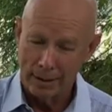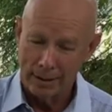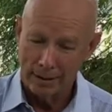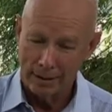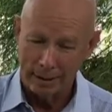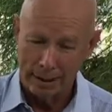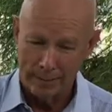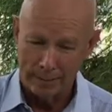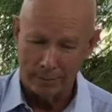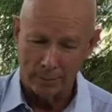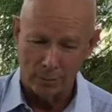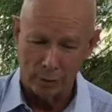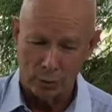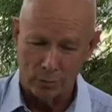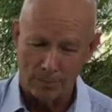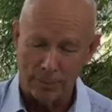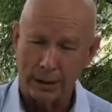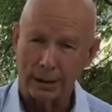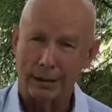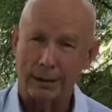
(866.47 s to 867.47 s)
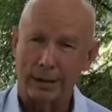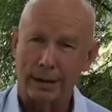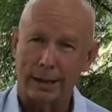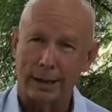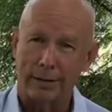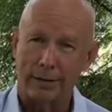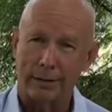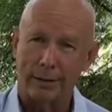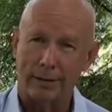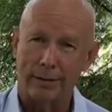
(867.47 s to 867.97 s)
Ammermoor picnic
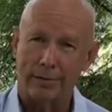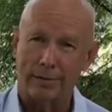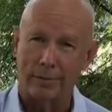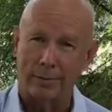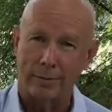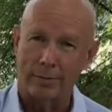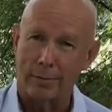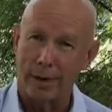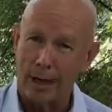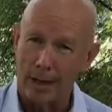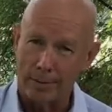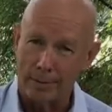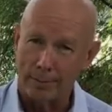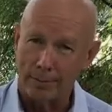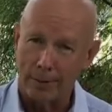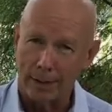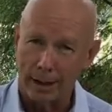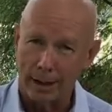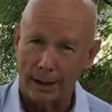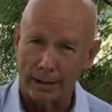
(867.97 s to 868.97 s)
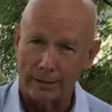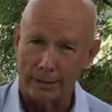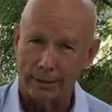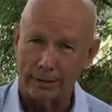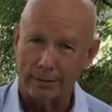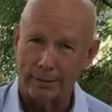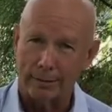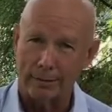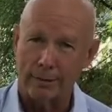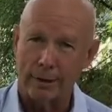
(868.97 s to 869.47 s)
area, from Amama Park.
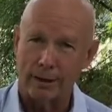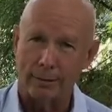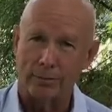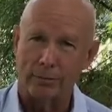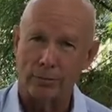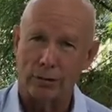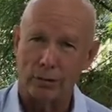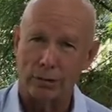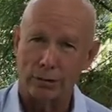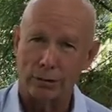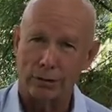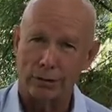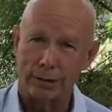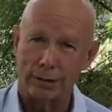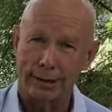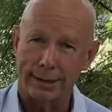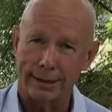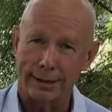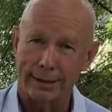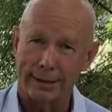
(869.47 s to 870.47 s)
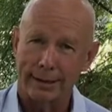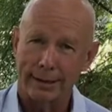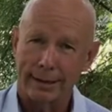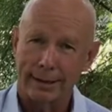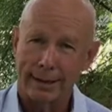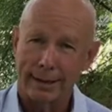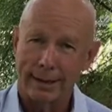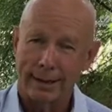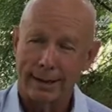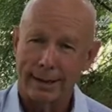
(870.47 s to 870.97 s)
There are great walks there.
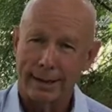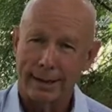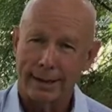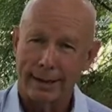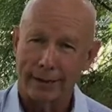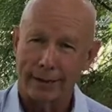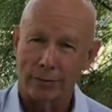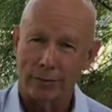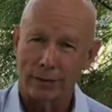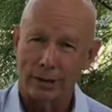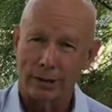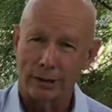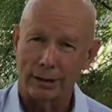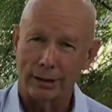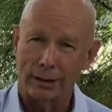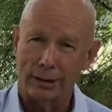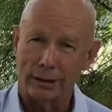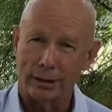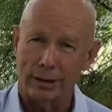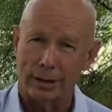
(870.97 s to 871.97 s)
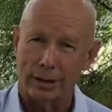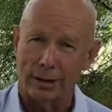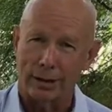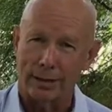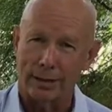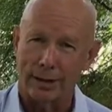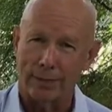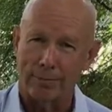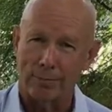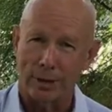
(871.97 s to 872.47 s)
It really is a
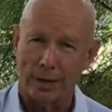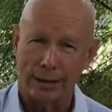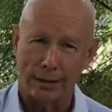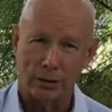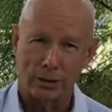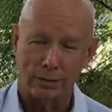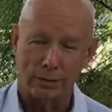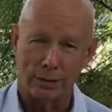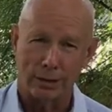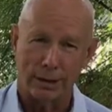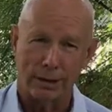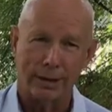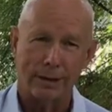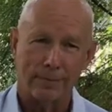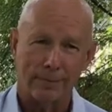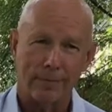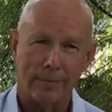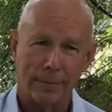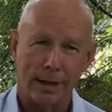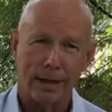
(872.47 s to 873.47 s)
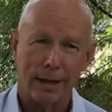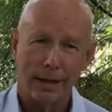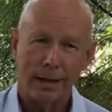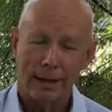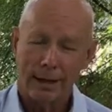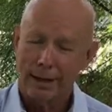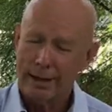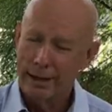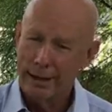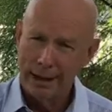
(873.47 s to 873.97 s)
place where,
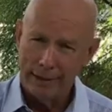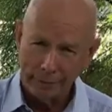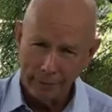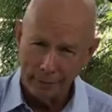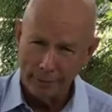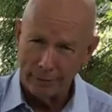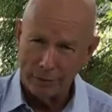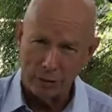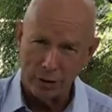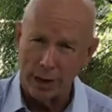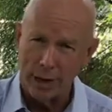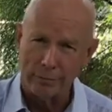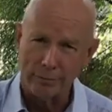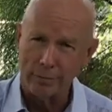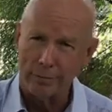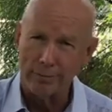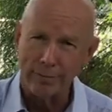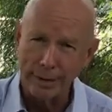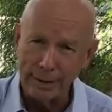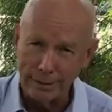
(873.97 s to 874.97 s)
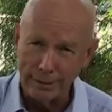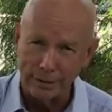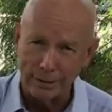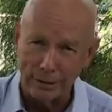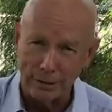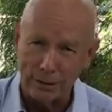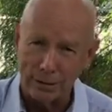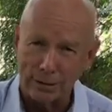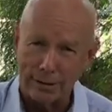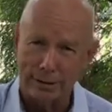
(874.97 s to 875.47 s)
even if it's 100
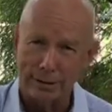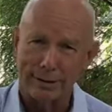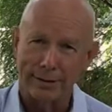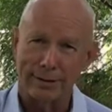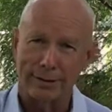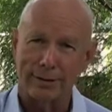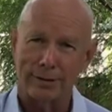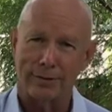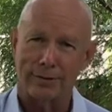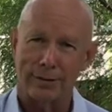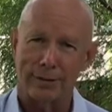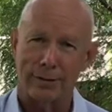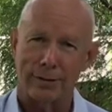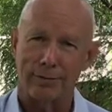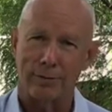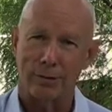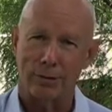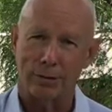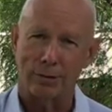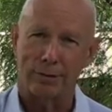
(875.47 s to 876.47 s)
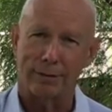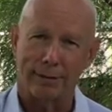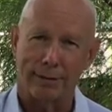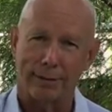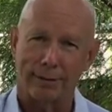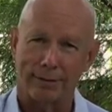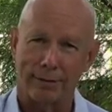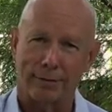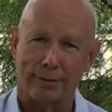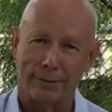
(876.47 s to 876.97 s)
metres, it's very important that
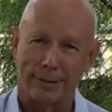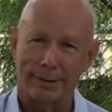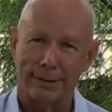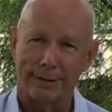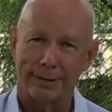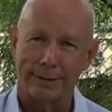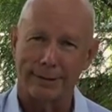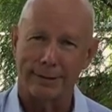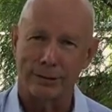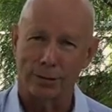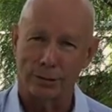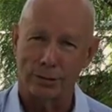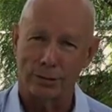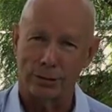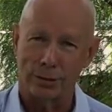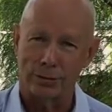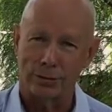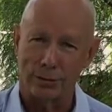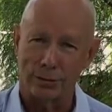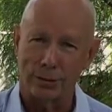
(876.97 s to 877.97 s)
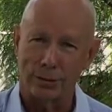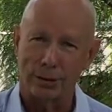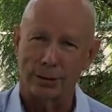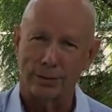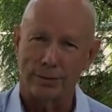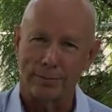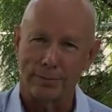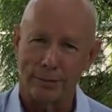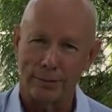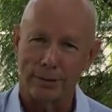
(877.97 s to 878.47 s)
everyone enjoys a walk in
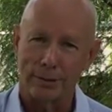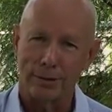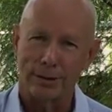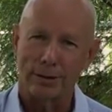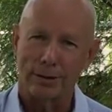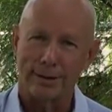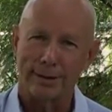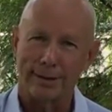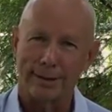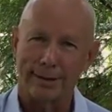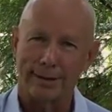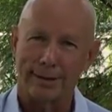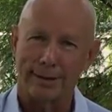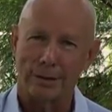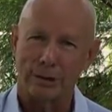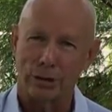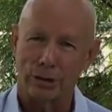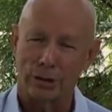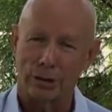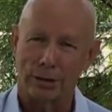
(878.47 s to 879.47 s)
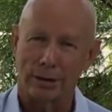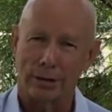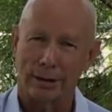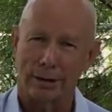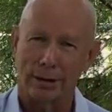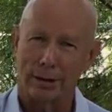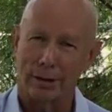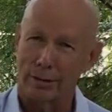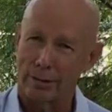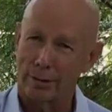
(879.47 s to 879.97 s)
the bush, and there's certainly
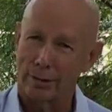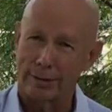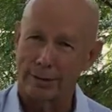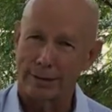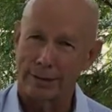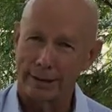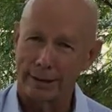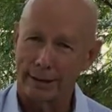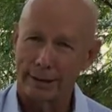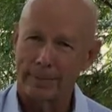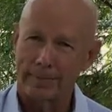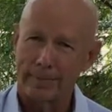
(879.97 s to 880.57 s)
a lot of it here.